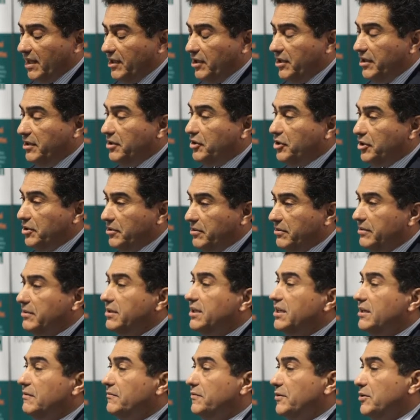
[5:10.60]
incur
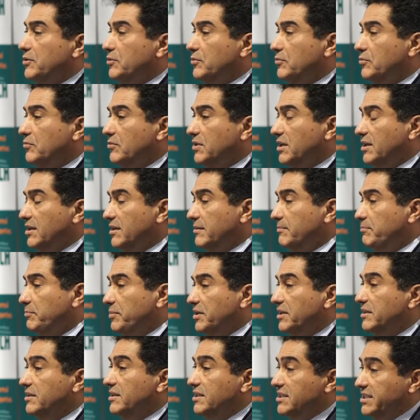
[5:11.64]
if you
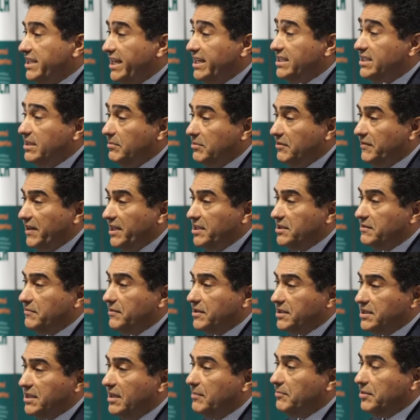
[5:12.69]
built the exact same device, for
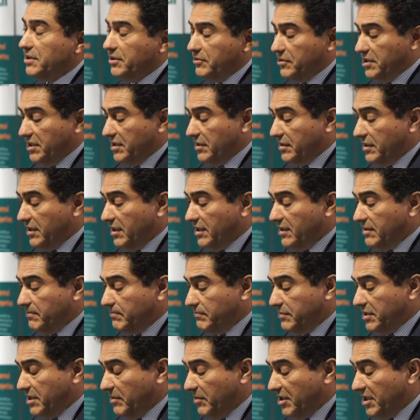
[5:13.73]
example, using
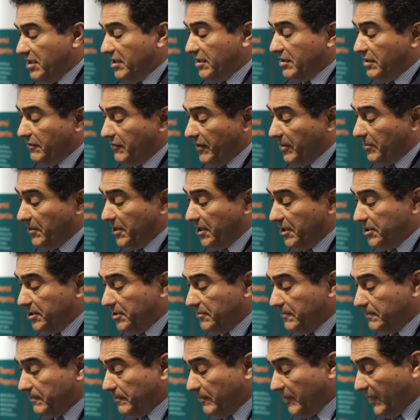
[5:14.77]
semiconductor fabrication.
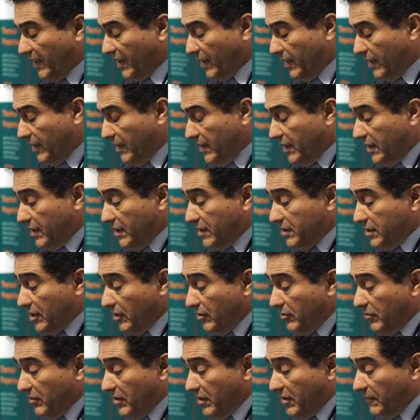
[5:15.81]

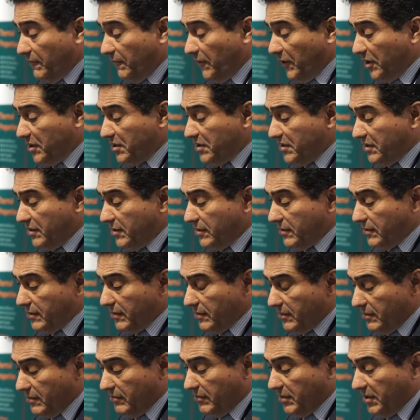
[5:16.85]
So the first
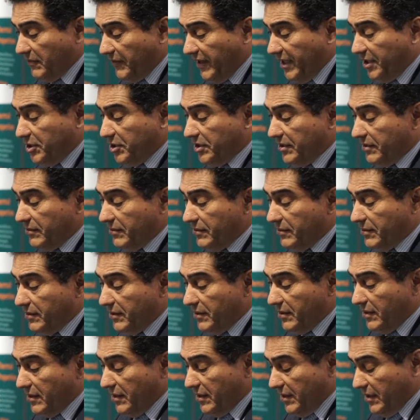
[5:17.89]
motivation
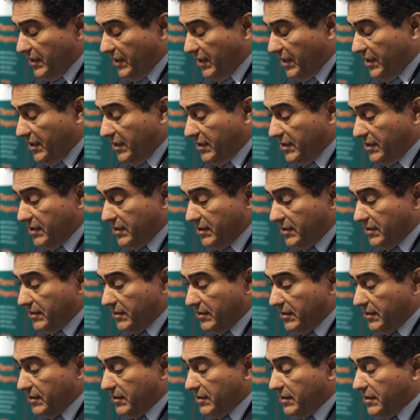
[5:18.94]
is
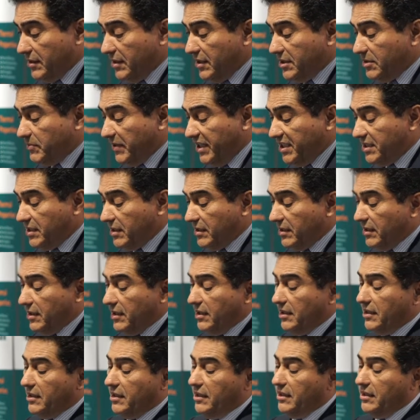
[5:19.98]

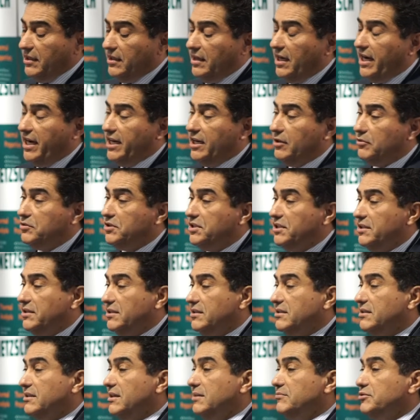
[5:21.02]
basically the IoT.
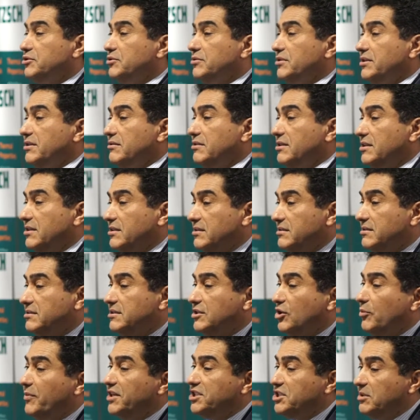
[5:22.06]
I'm sure you heard
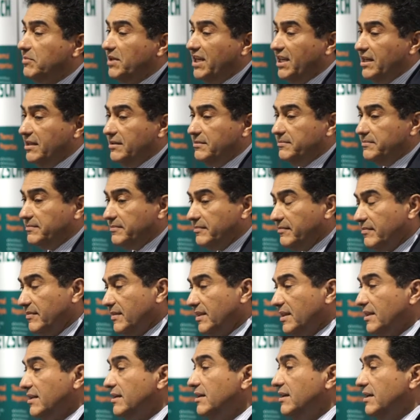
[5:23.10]
so much about it,
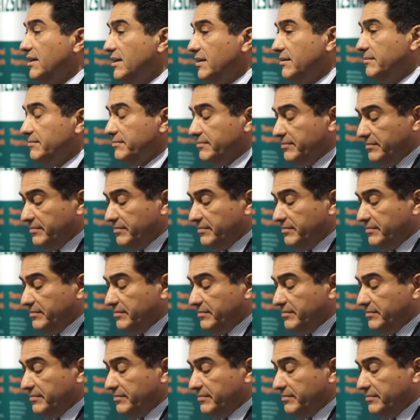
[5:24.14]
the